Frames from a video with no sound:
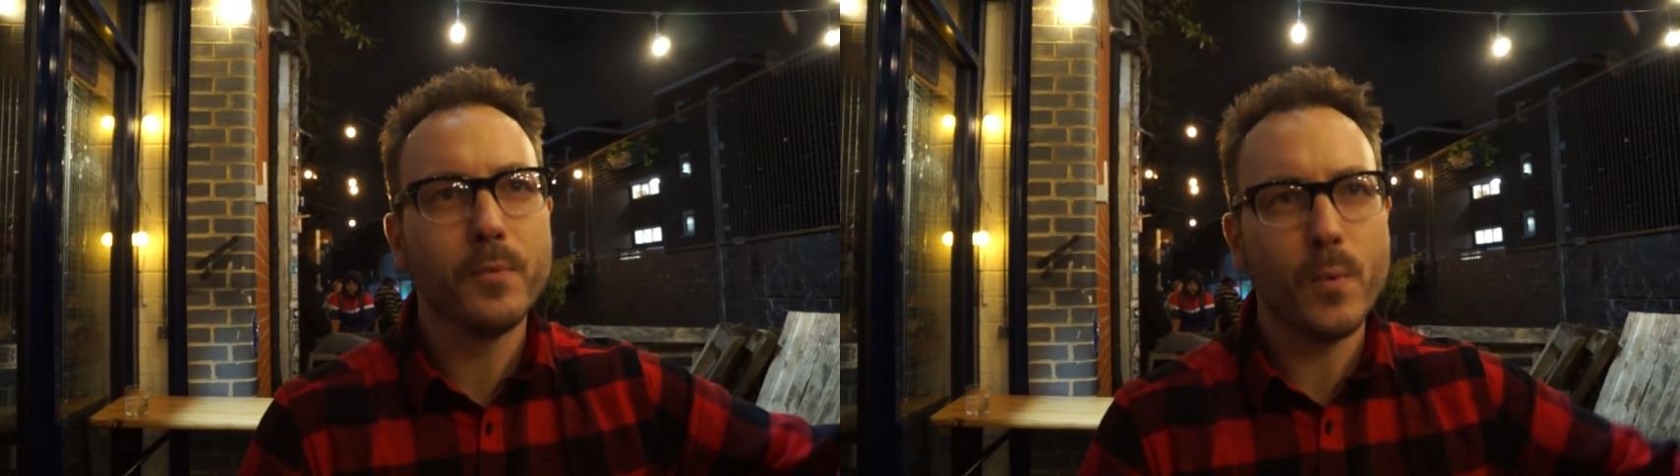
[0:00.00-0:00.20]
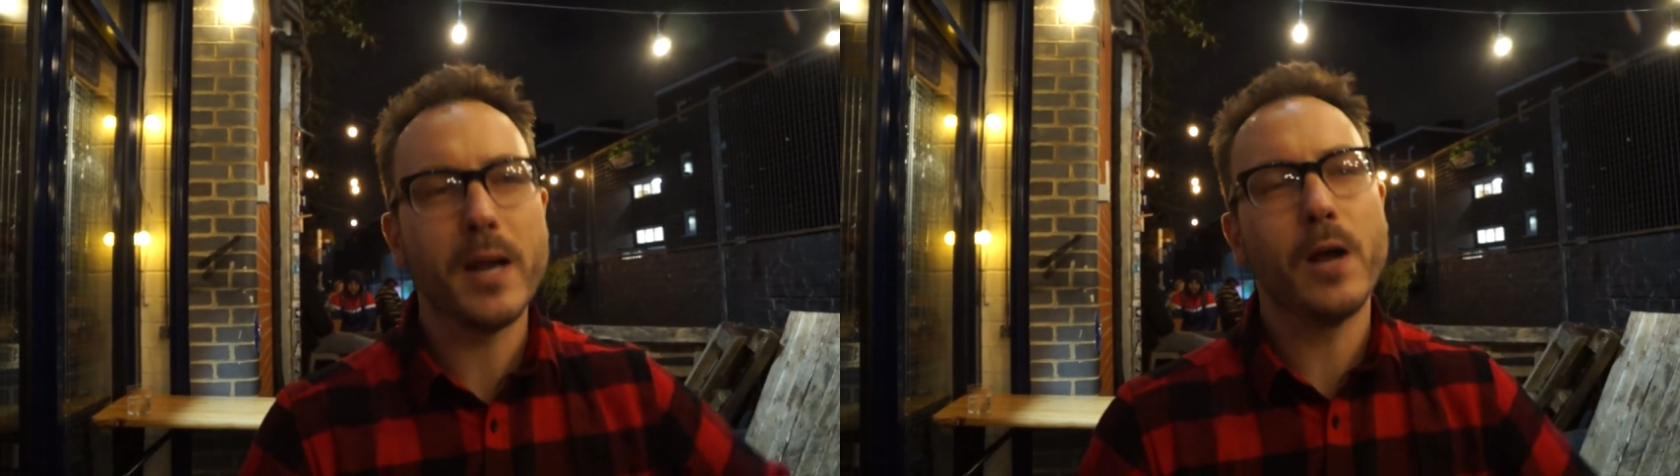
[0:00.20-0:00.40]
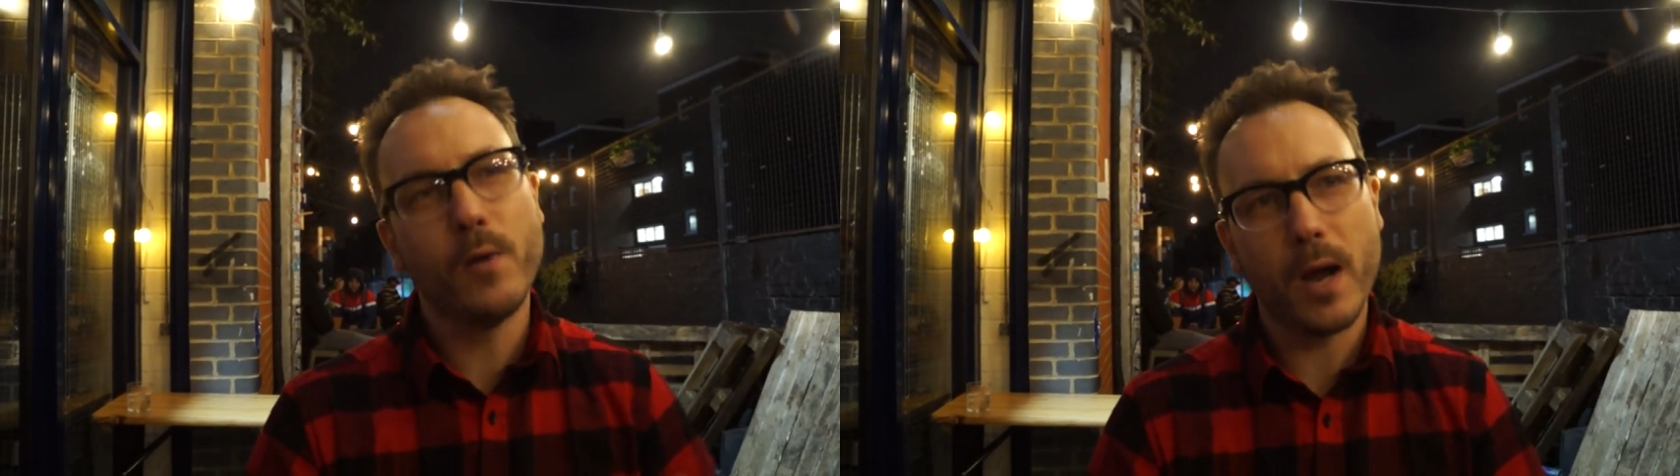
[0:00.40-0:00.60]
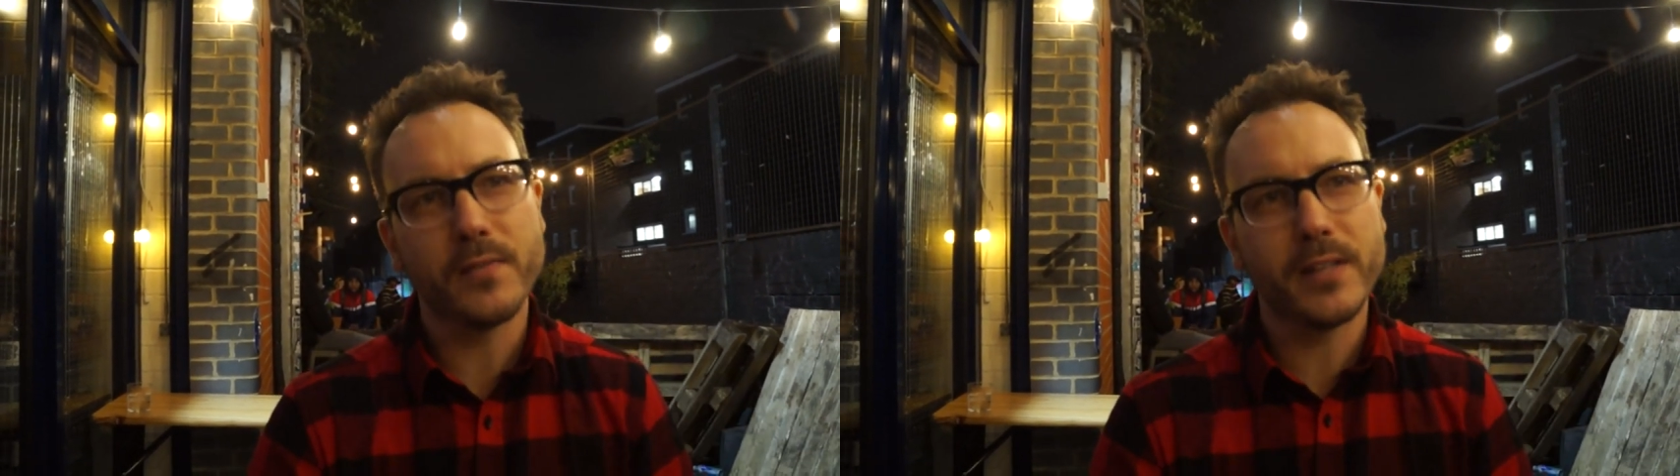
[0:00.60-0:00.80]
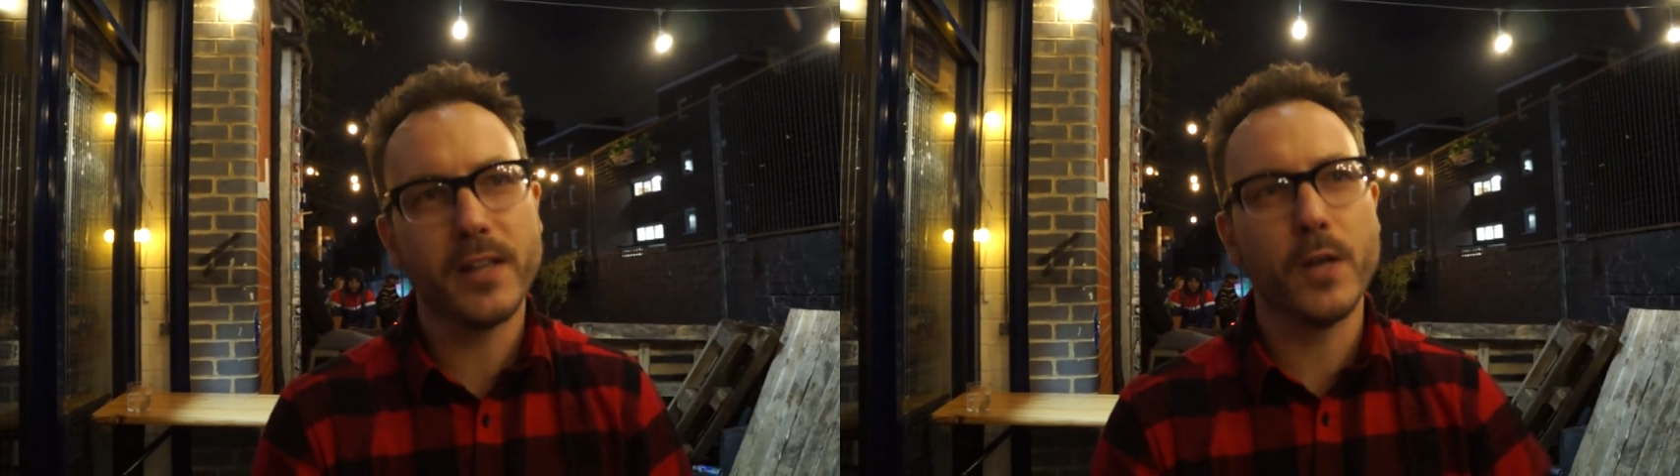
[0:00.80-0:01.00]
when it
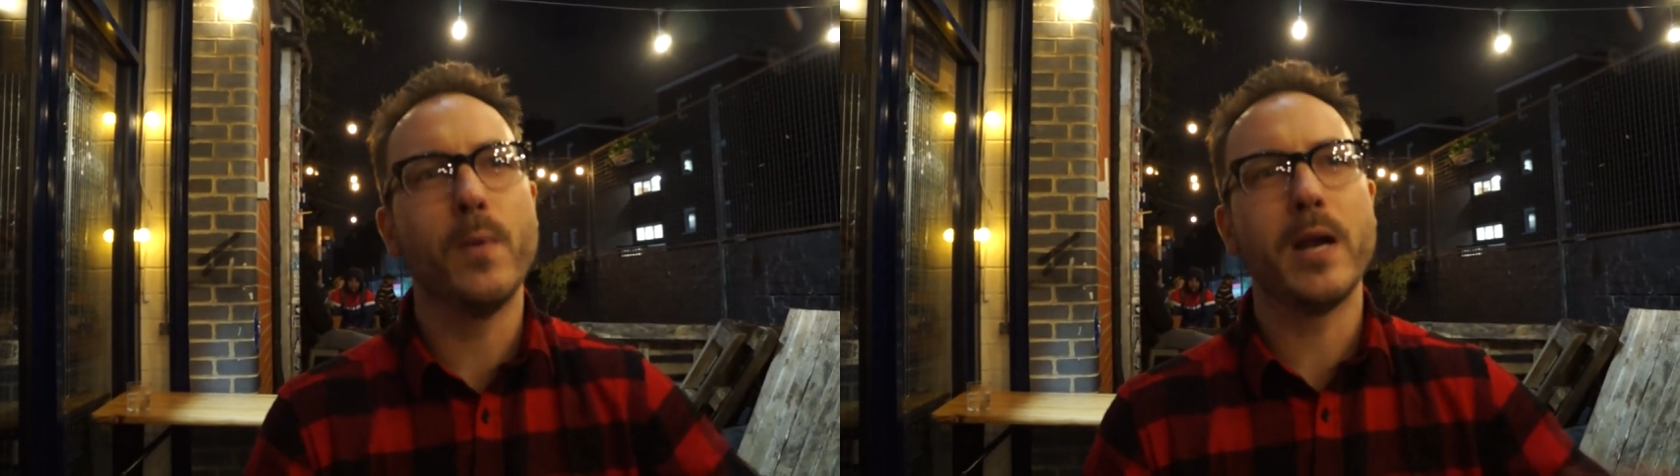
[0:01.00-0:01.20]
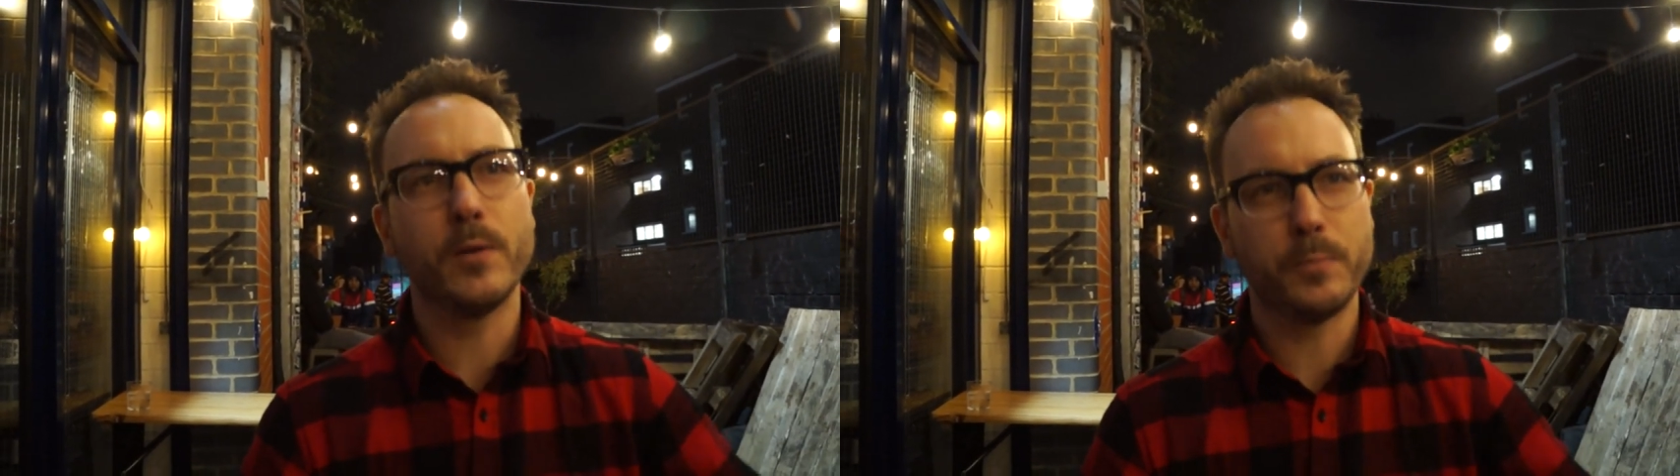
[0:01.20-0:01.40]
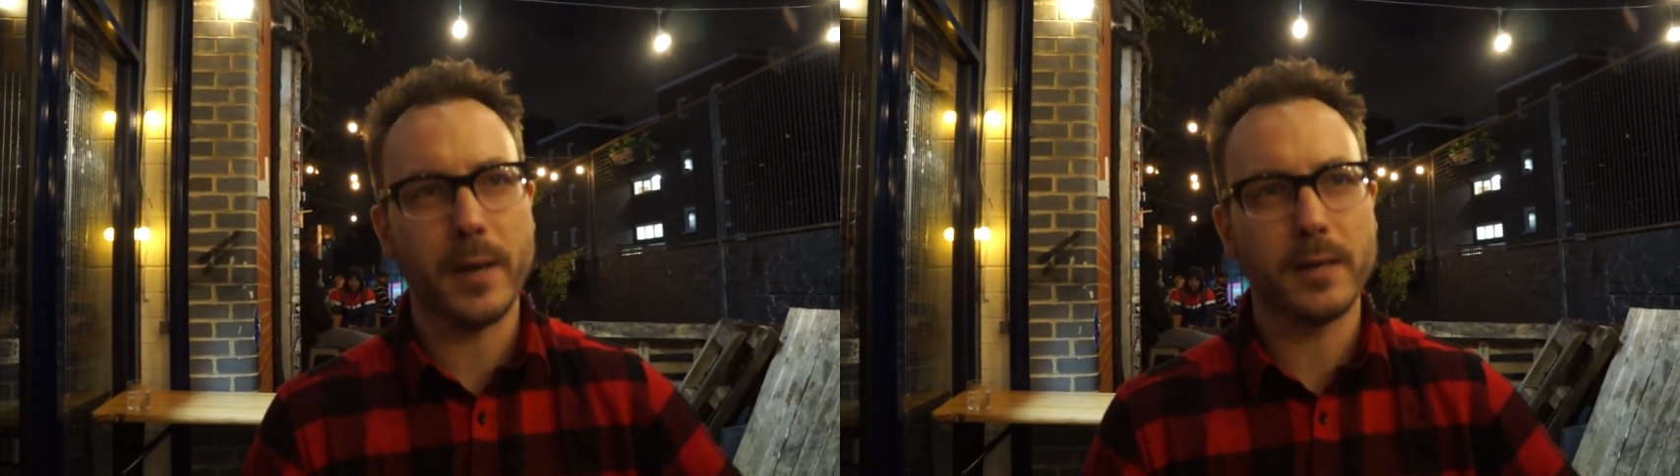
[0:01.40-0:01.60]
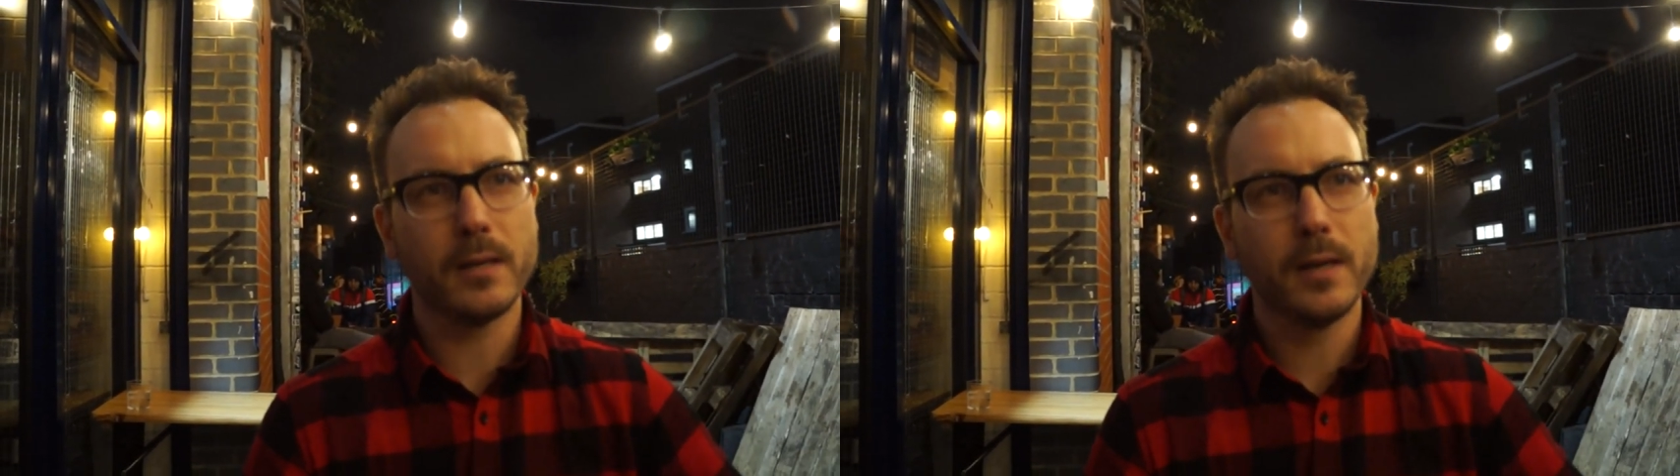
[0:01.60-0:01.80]
arrives here than when it was picked.